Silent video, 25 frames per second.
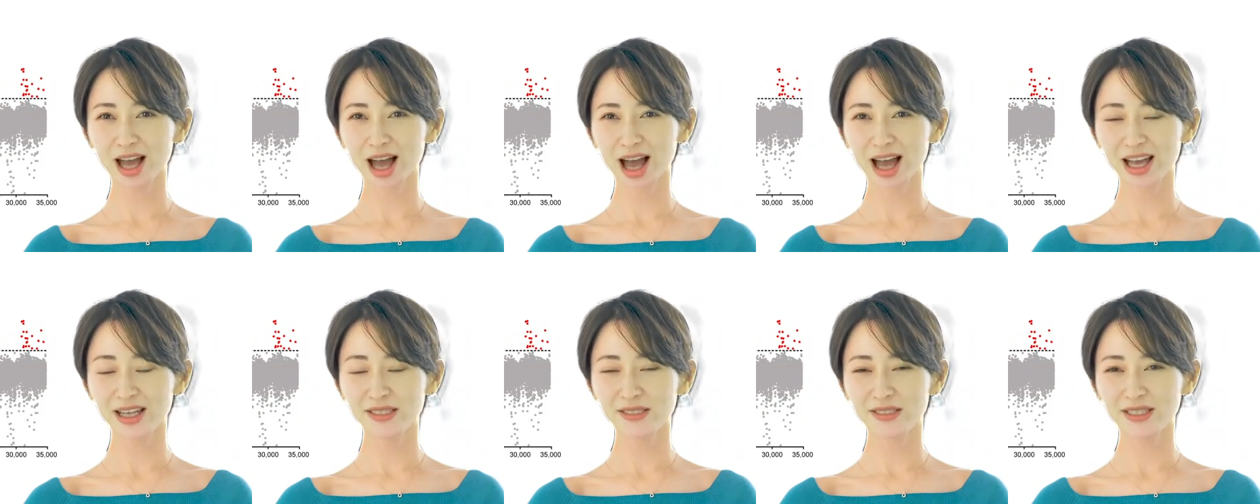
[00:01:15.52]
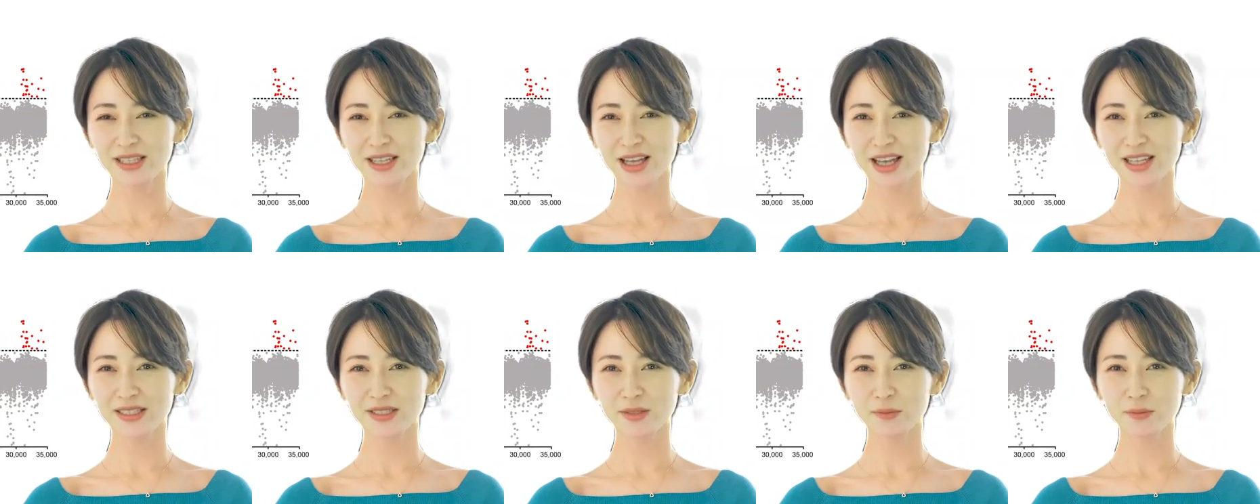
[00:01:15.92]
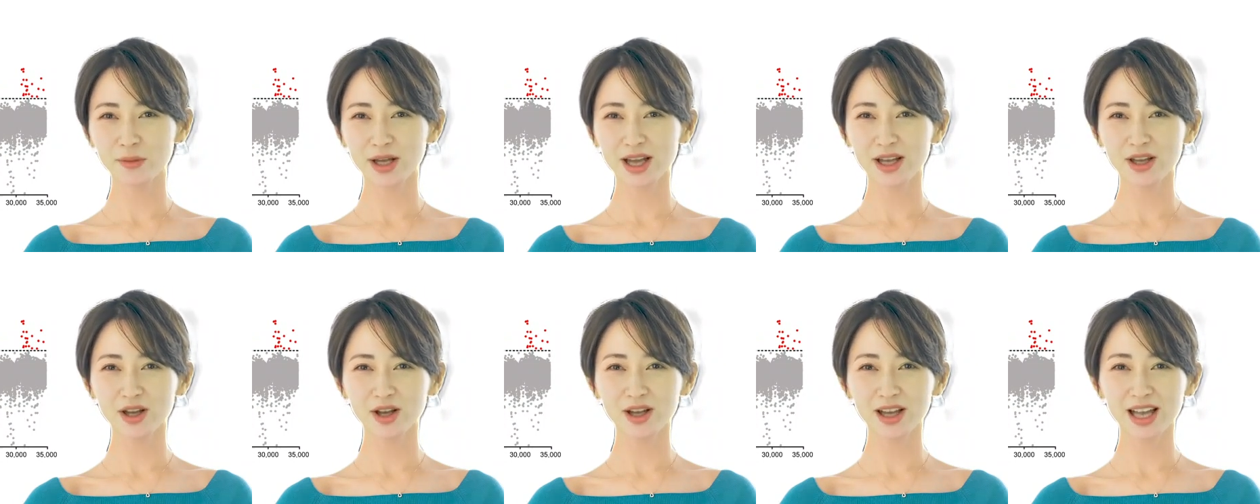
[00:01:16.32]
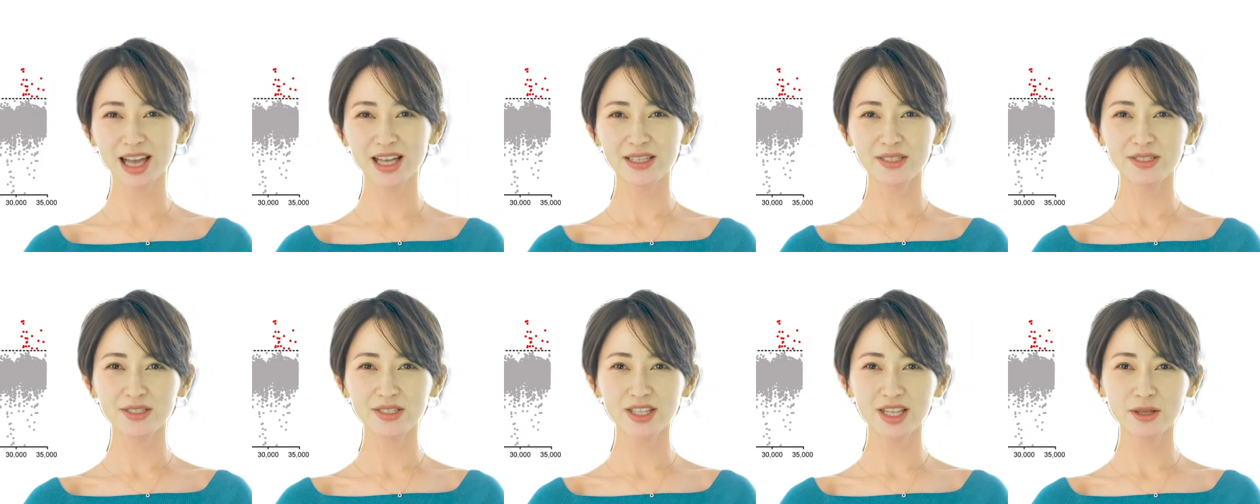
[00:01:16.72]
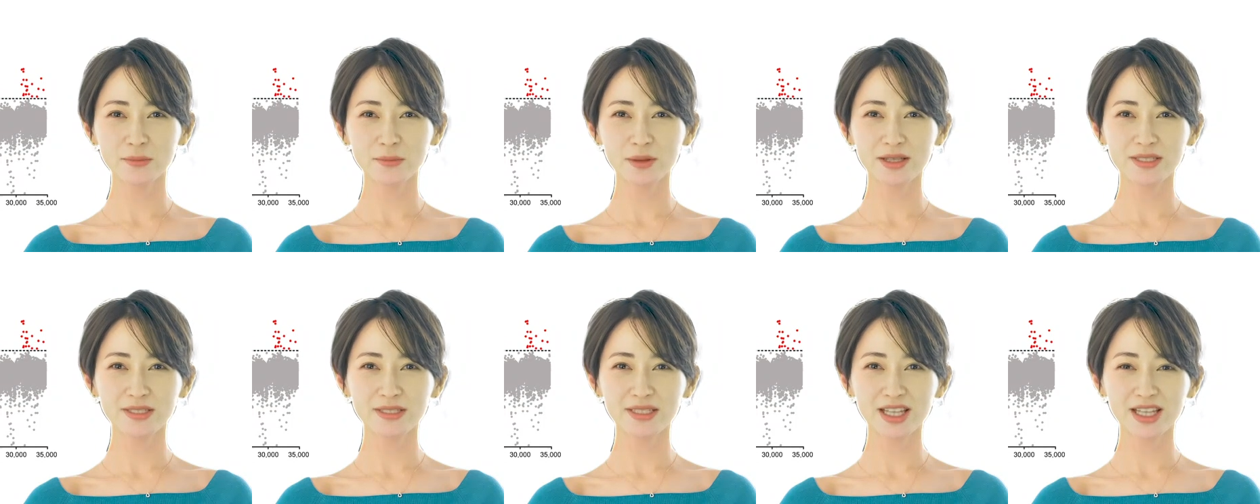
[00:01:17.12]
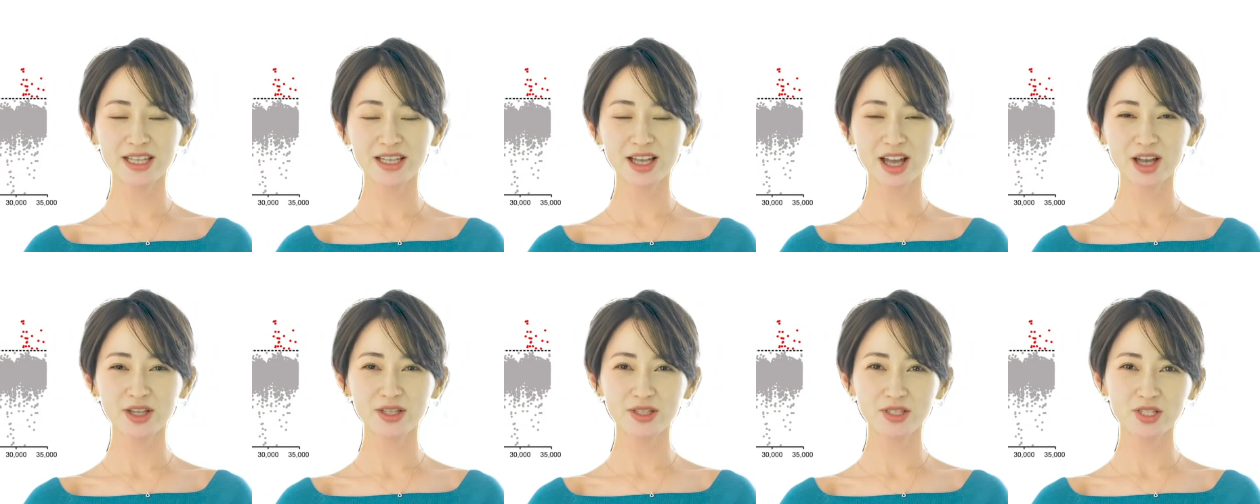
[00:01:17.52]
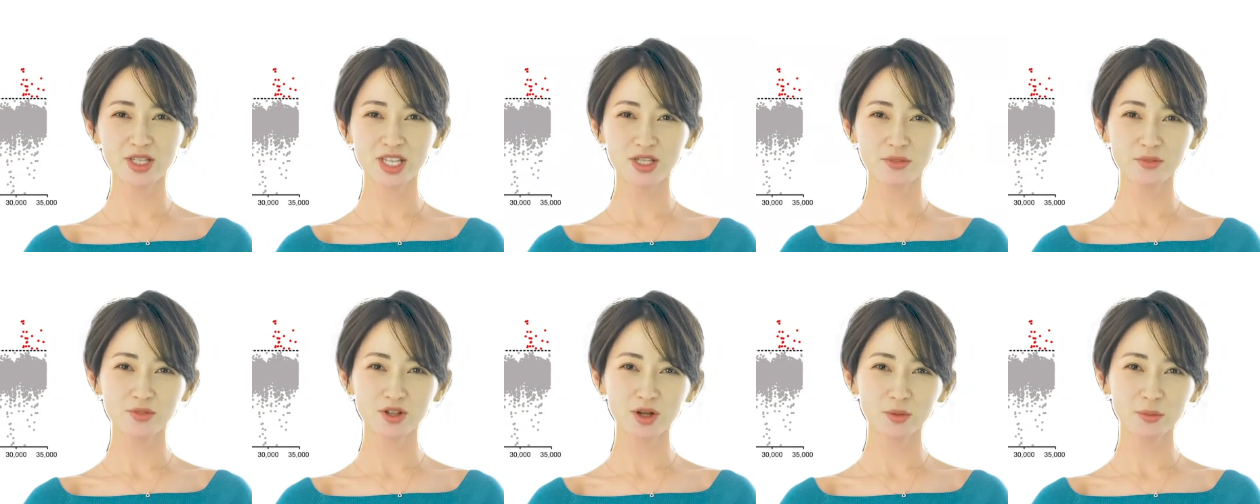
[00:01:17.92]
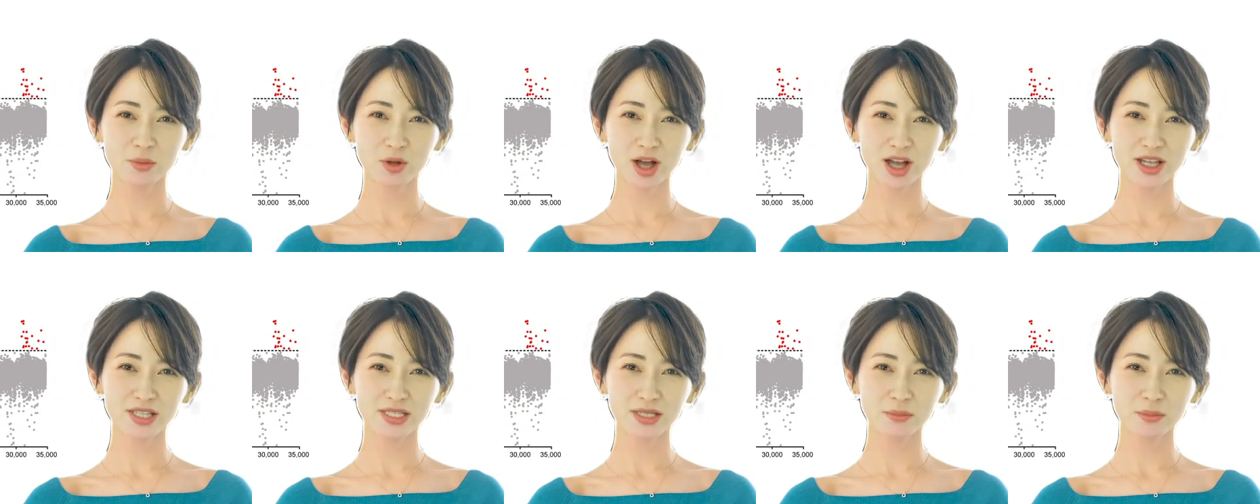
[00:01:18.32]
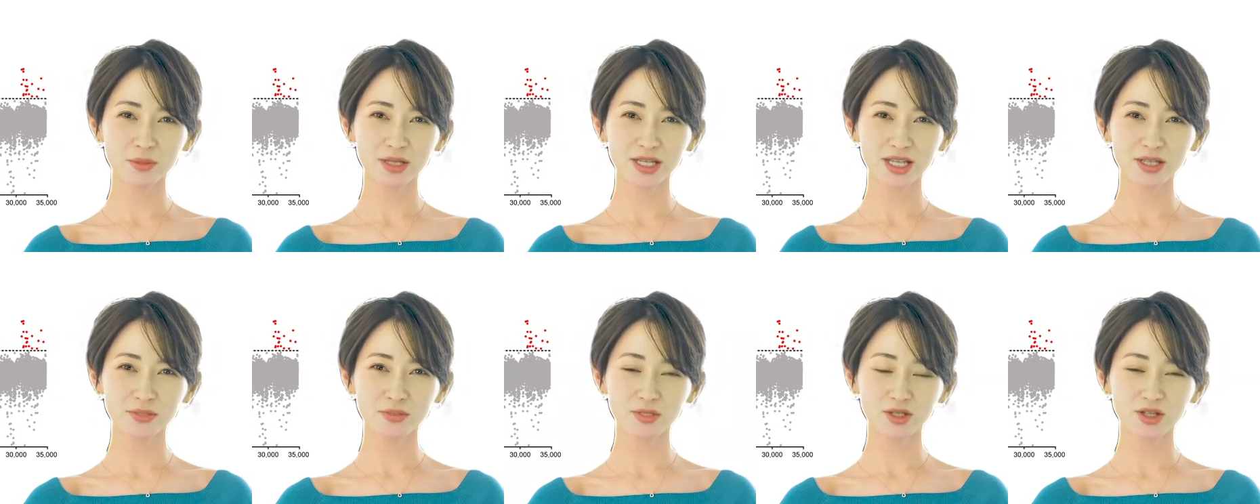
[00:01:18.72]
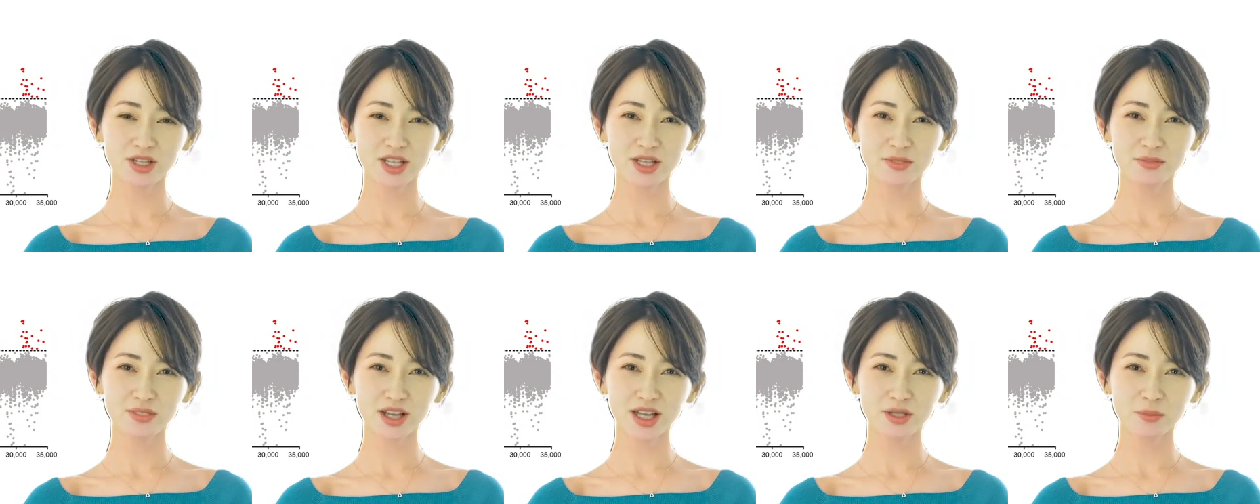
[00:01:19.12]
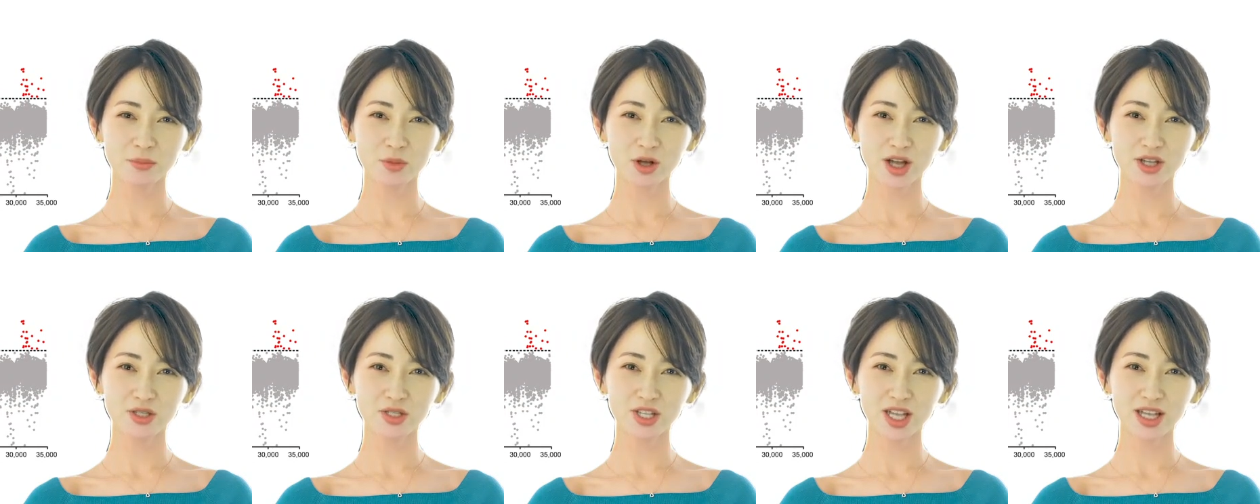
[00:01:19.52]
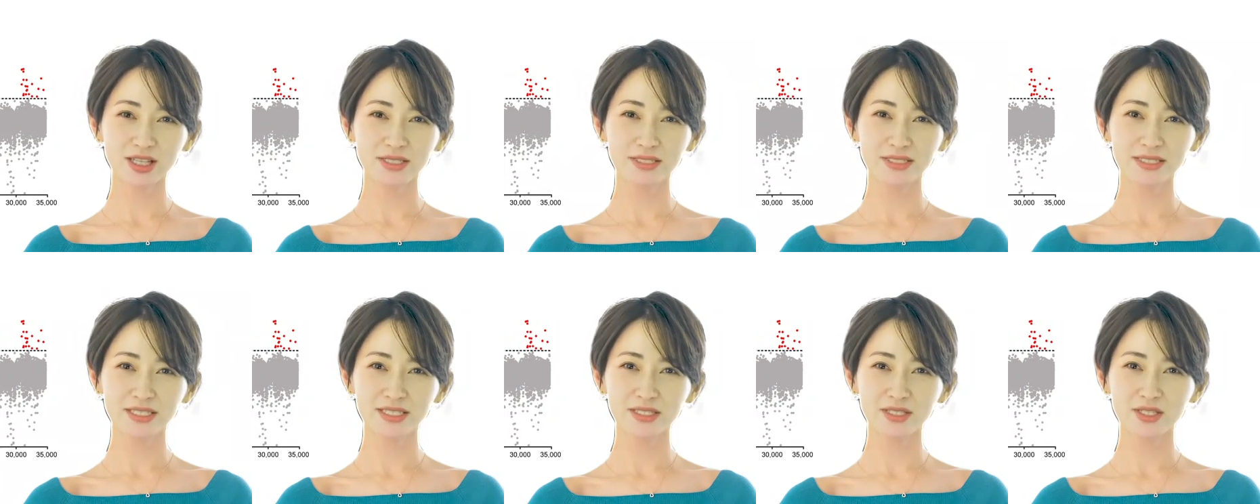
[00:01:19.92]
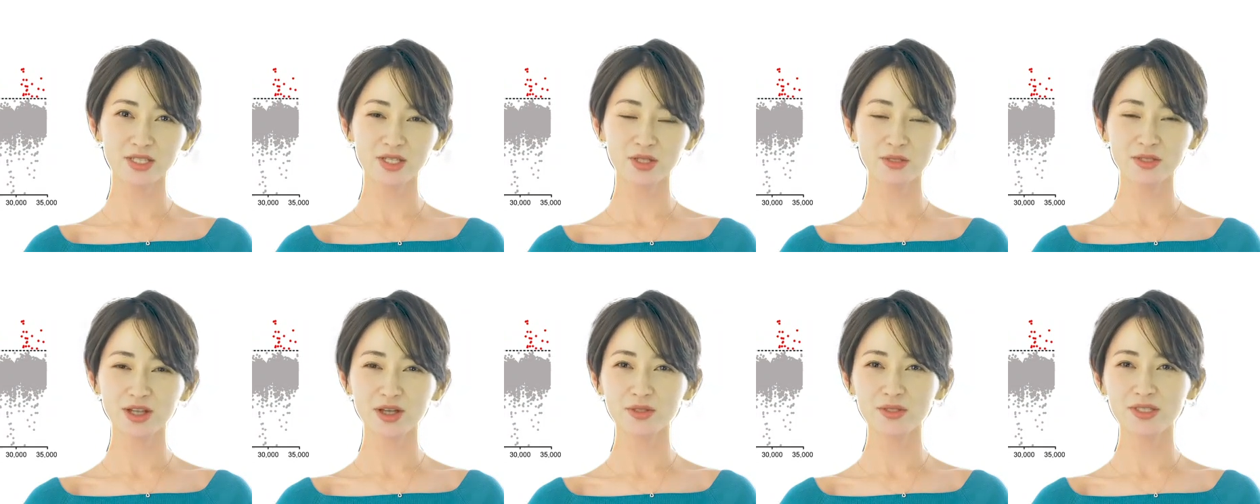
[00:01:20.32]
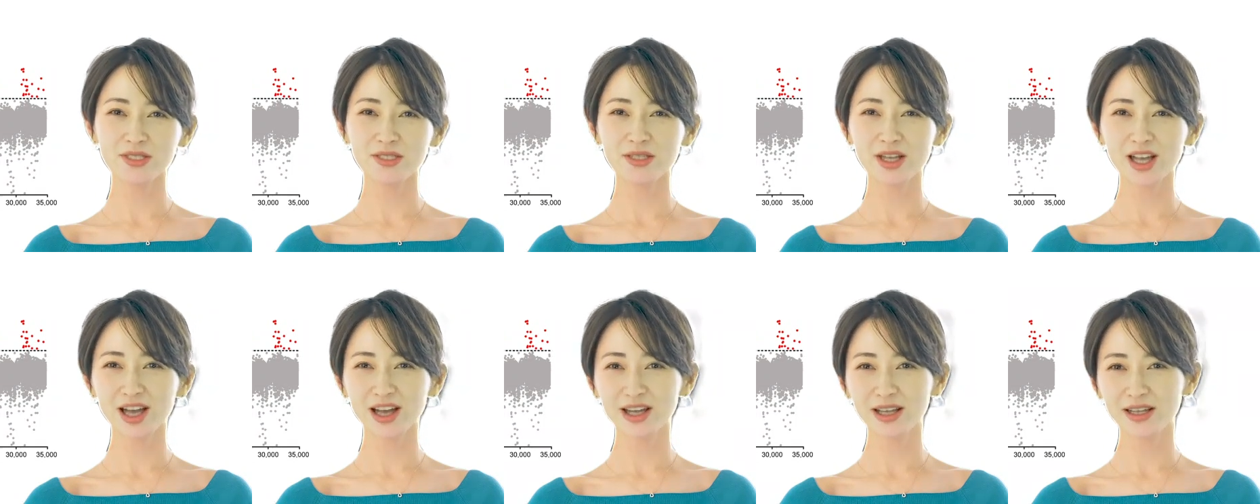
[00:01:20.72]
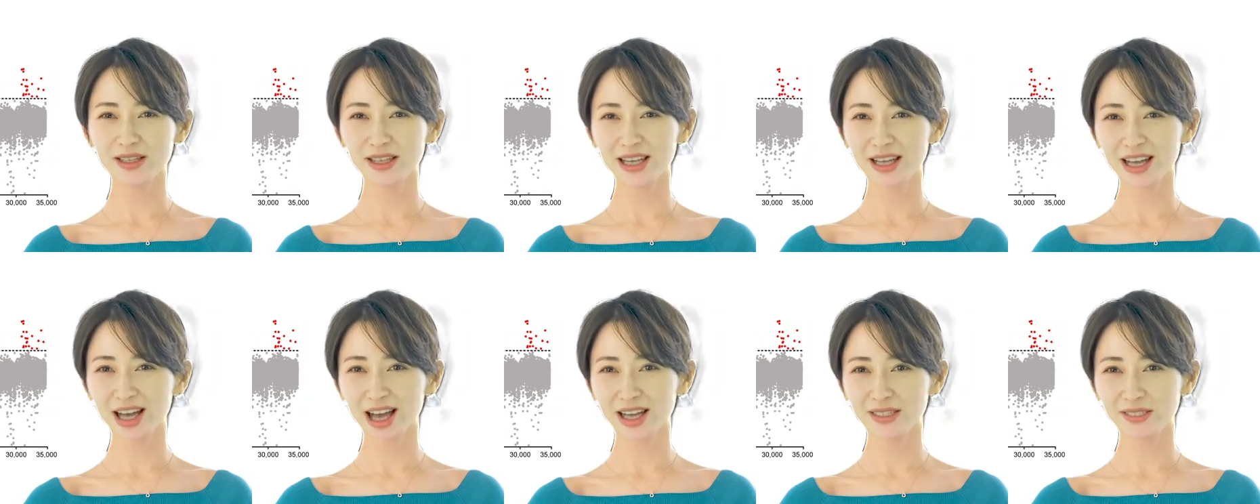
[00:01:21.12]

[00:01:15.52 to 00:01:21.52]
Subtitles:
Axcelead has applied our HTMS technology for approximately 35 projects since 2009